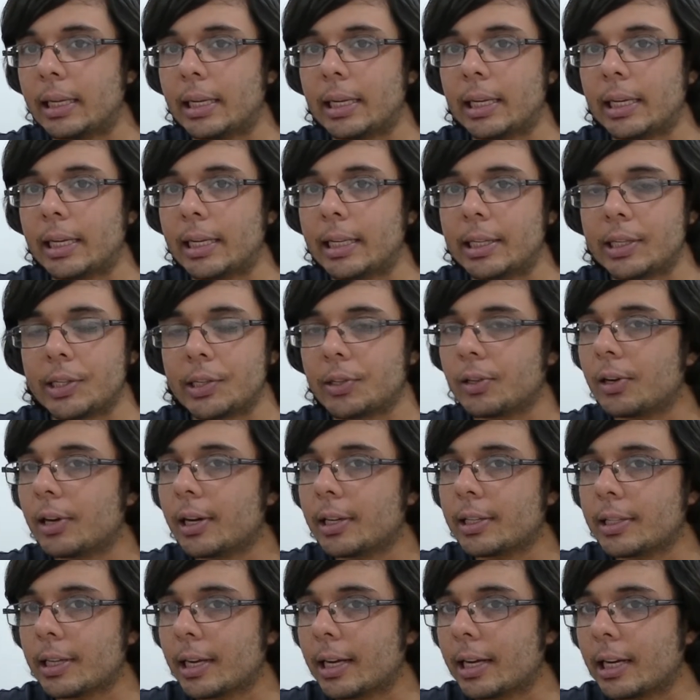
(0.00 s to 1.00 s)

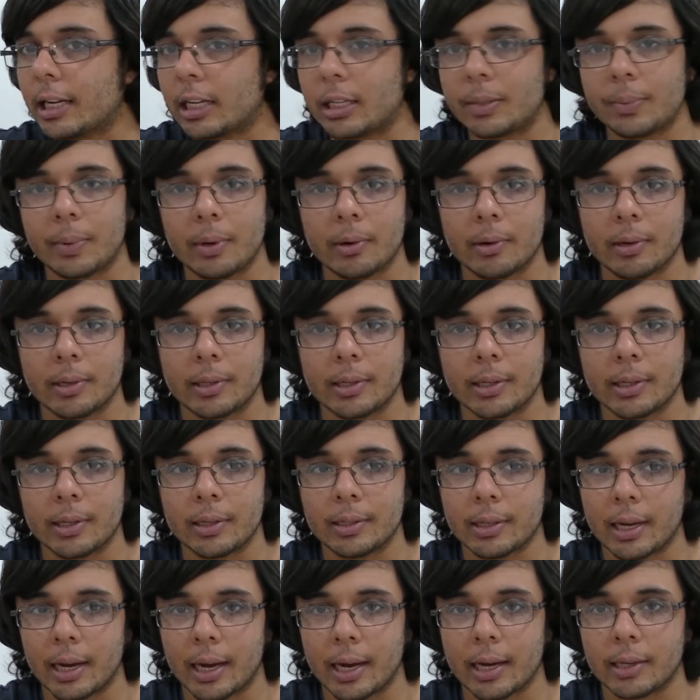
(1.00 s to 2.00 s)
insights and
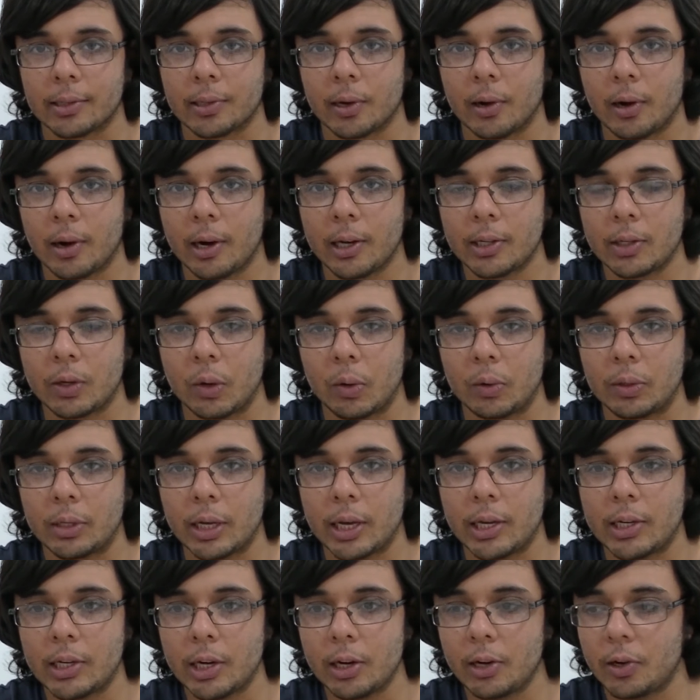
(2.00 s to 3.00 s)
experiences as a high school
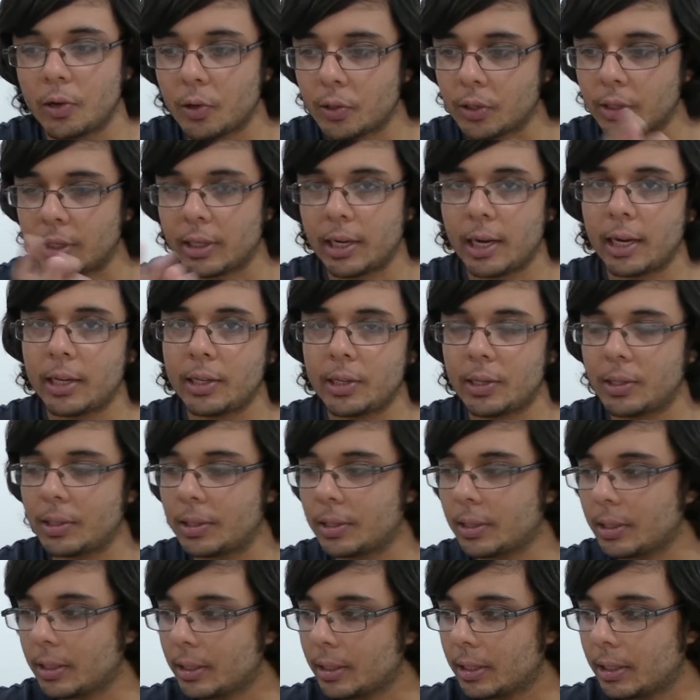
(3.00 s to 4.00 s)
teacher, because in
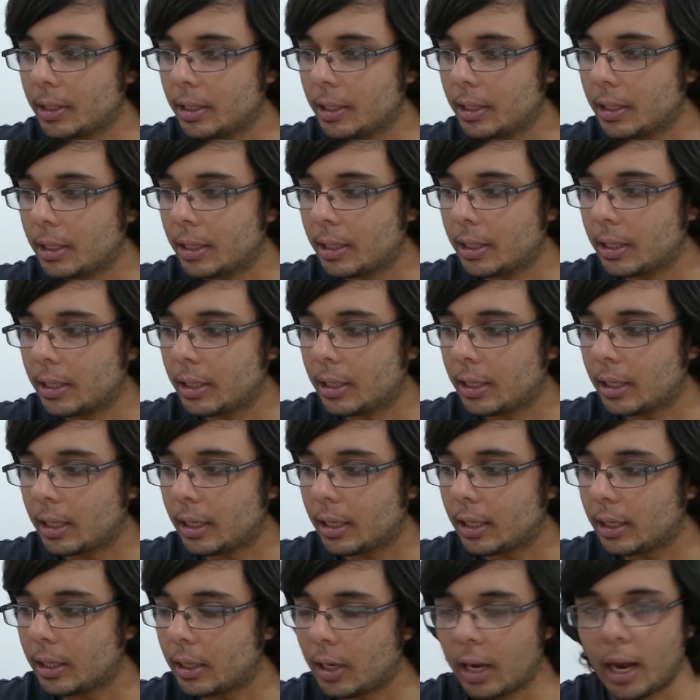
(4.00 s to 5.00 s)
case
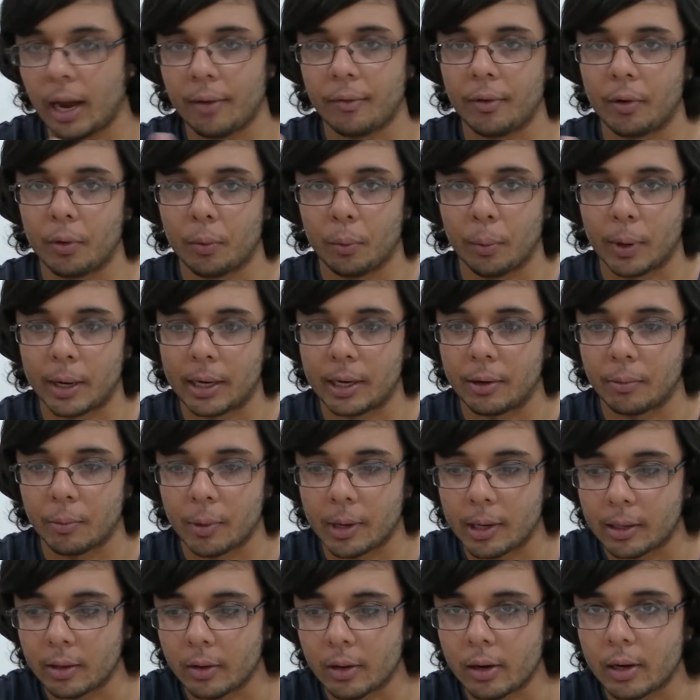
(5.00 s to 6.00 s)
you haven't already
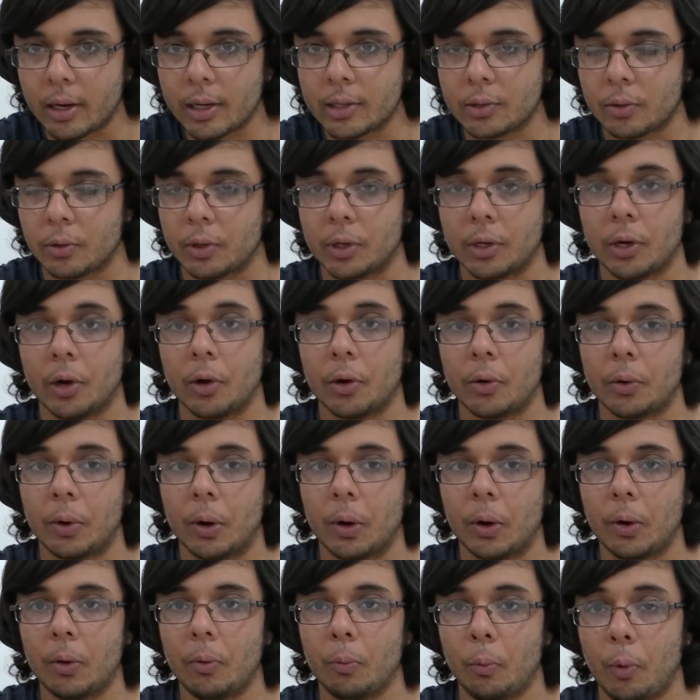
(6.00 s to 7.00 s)
realised or you don't
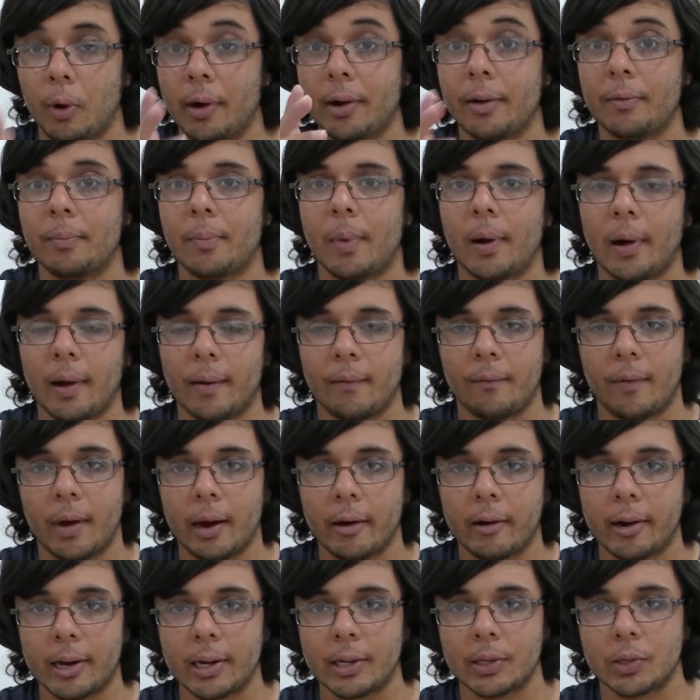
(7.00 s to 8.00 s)
know, one of my
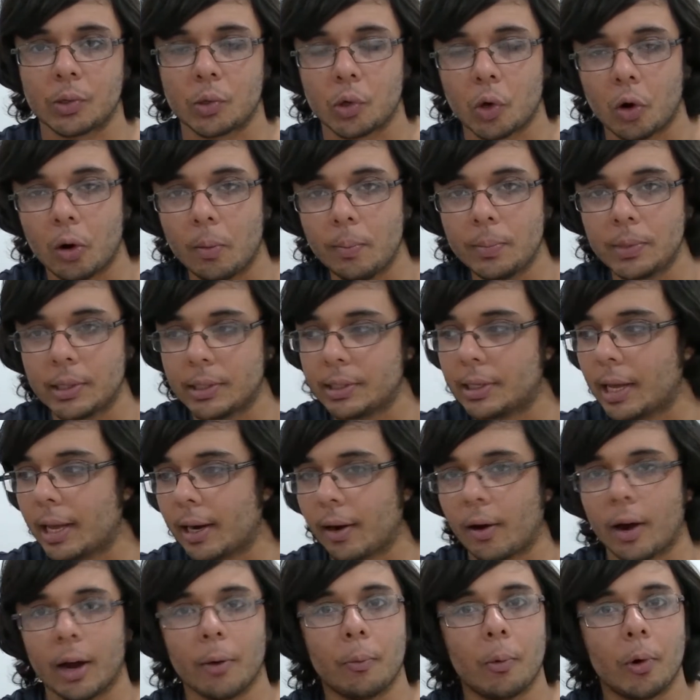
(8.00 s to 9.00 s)
various jobs is that
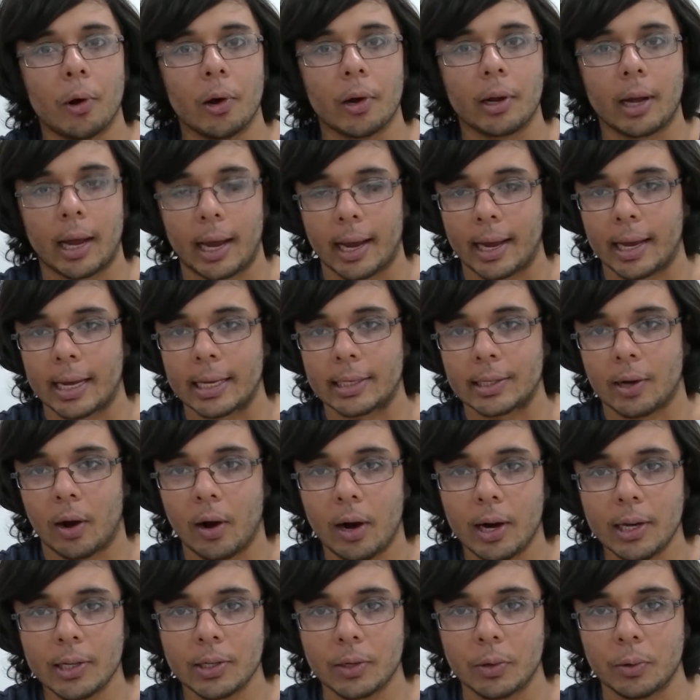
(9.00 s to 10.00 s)
I work as a
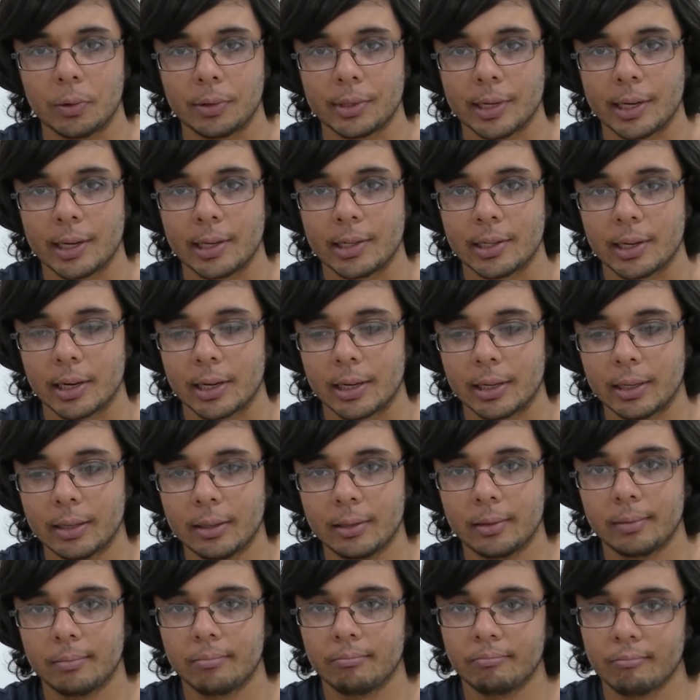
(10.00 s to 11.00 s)
high school teacher,
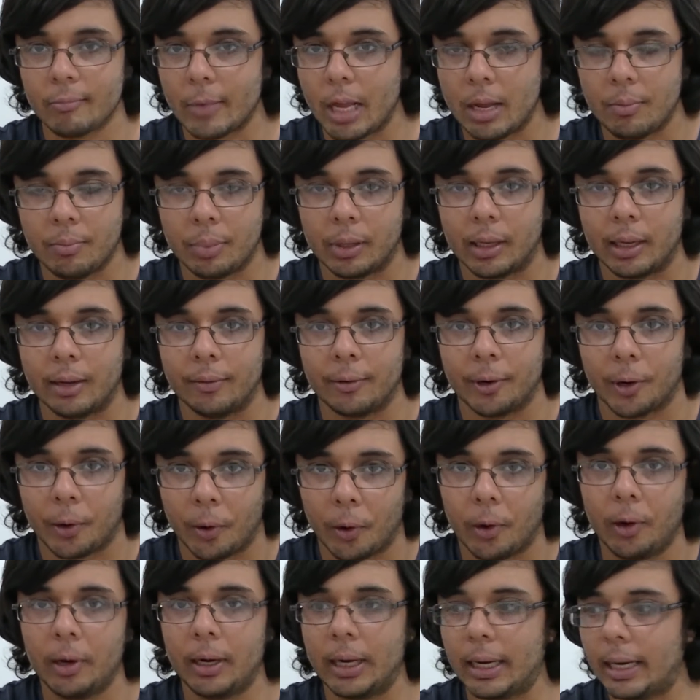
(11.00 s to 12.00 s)
believe it or
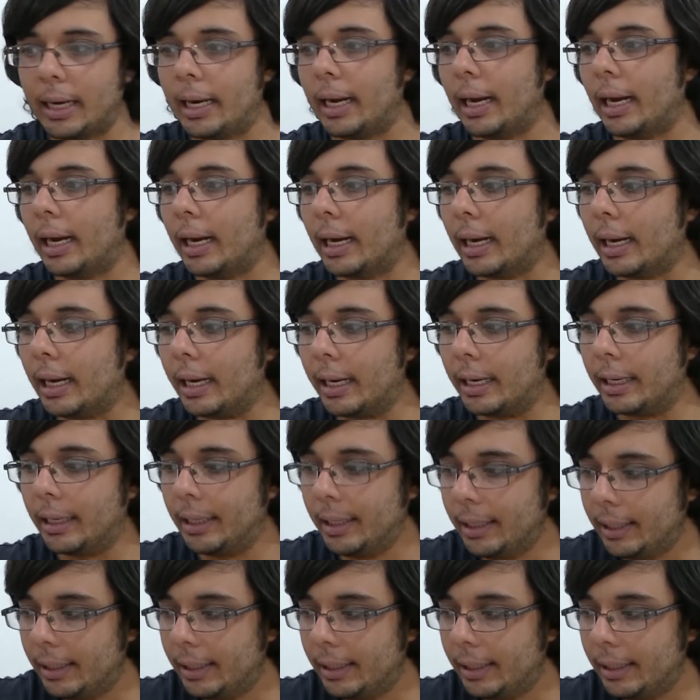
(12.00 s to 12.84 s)
not. And